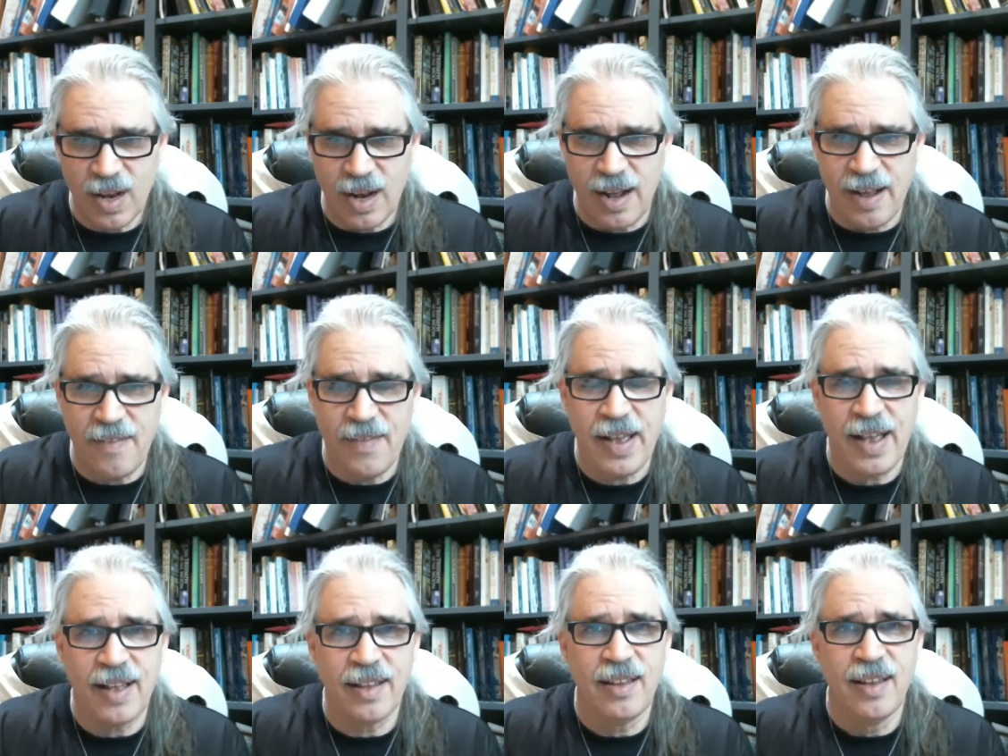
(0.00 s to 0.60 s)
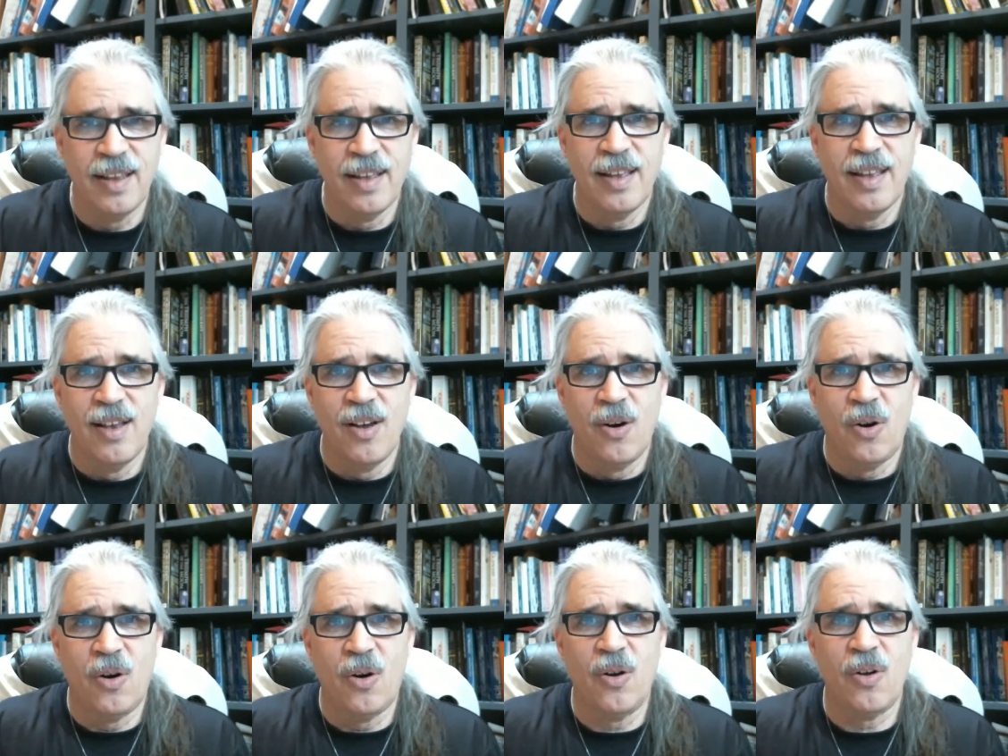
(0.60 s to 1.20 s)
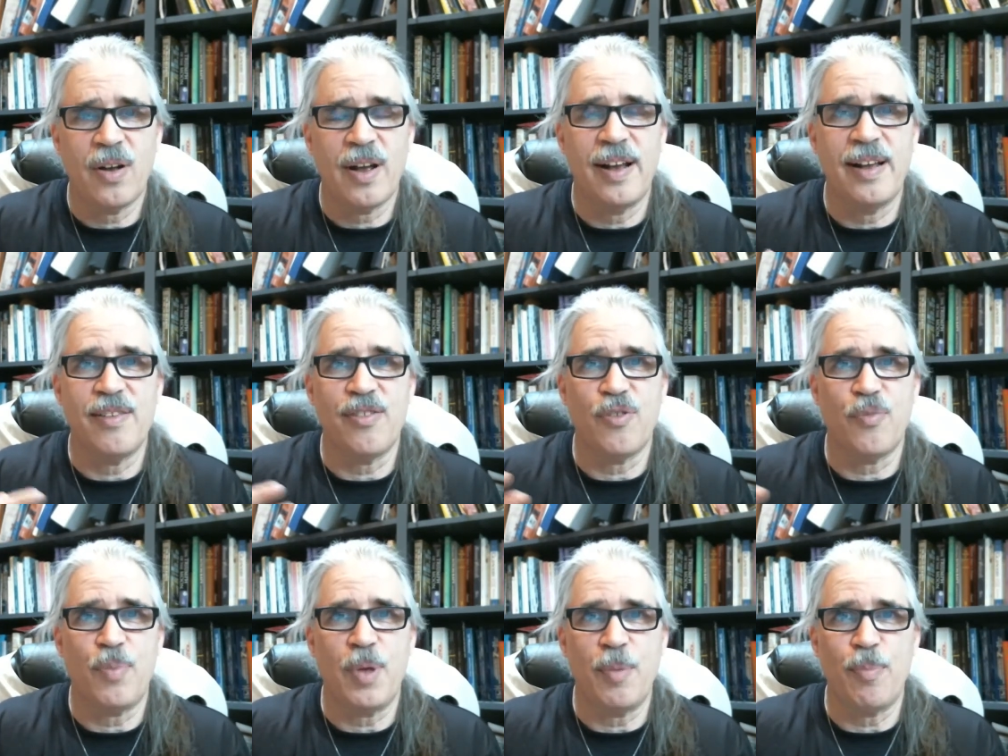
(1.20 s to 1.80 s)
I've had all
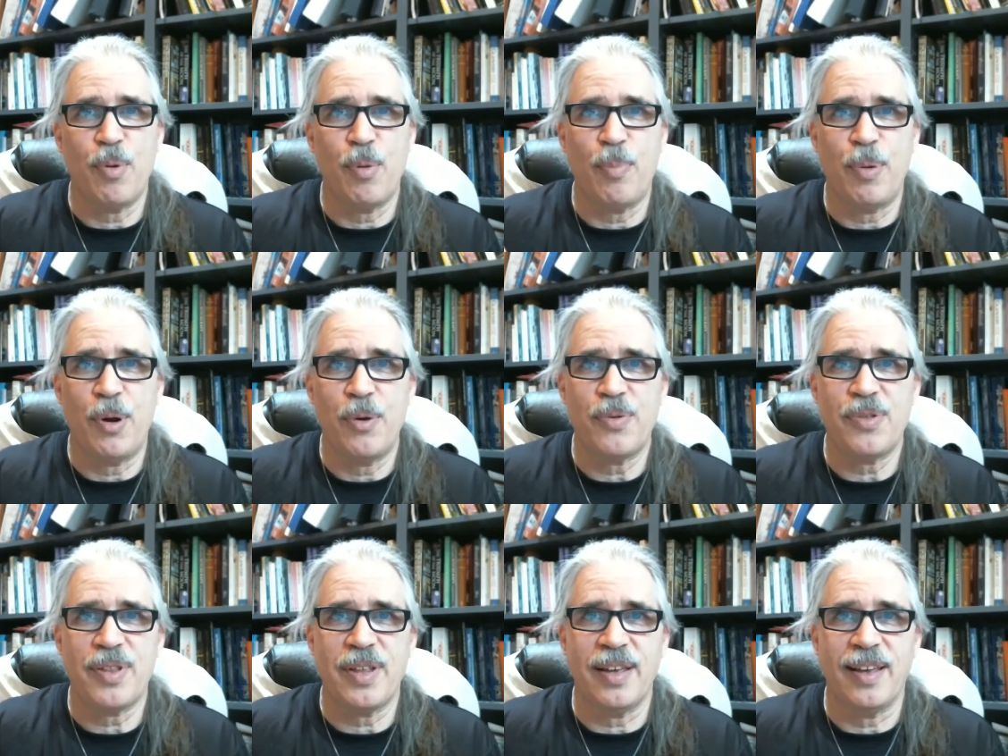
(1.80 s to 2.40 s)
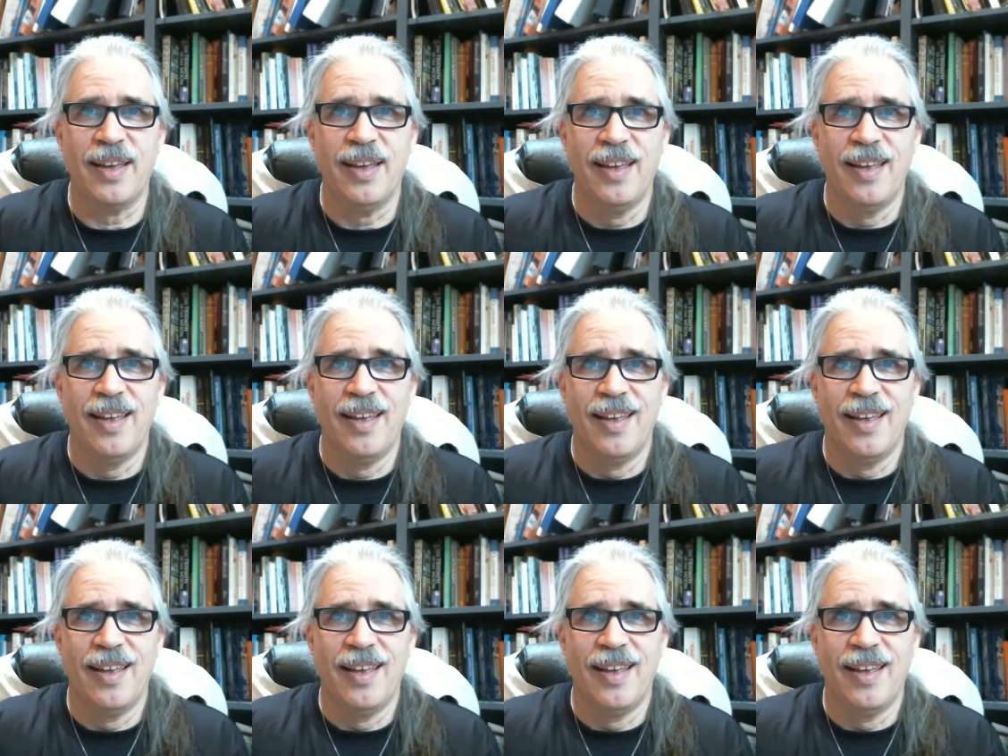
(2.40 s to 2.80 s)
kinds of people posting